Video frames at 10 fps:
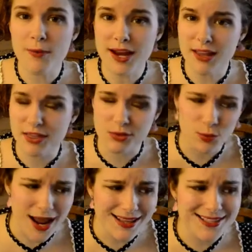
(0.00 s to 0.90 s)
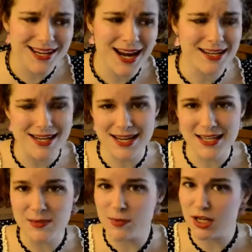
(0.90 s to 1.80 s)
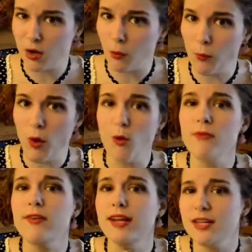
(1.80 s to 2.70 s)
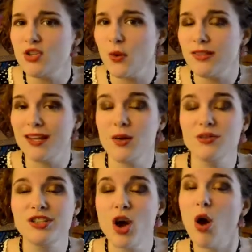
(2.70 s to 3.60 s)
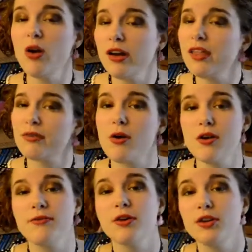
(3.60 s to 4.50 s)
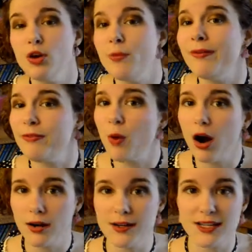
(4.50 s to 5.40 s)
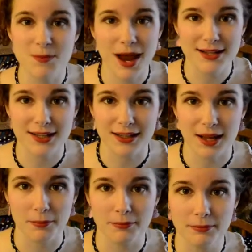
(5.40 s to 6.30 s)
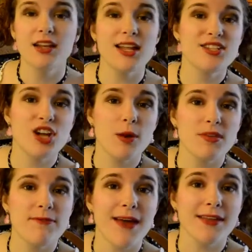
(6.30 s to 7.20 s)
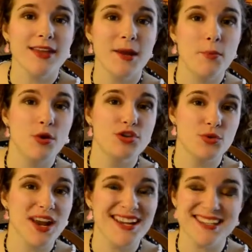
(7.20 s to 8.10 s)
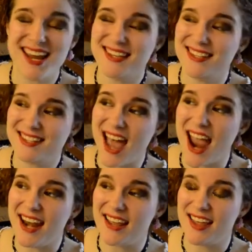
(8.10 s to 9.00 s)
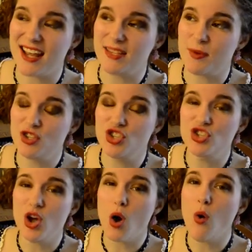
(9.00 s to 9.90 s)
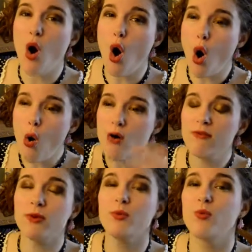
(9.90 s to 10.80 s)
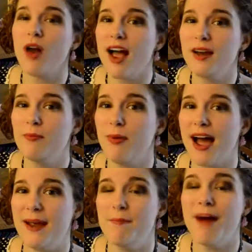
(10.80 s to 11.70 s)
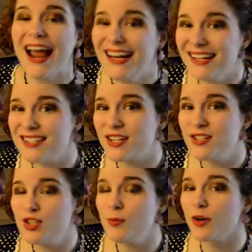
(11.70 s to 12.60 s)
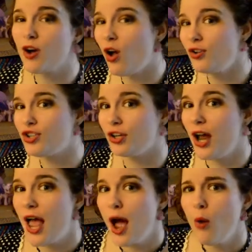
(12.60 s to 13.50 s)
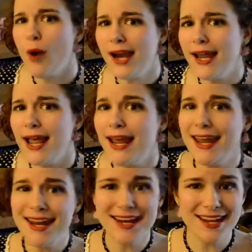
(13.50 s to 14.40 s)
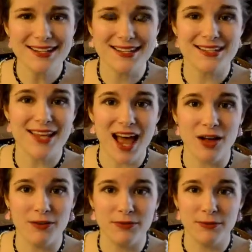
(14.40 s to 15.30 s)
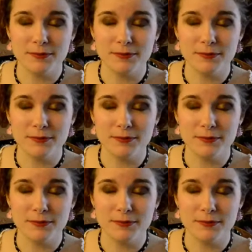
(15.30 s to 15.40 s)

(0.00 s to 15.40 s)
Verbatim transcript: many threads and ideas being woven into it that it will totally throw you for a loop if you aren't expecting them. Let's start with the fact that it portrays a society that has been so overrun by mindless consumer culture when it itself,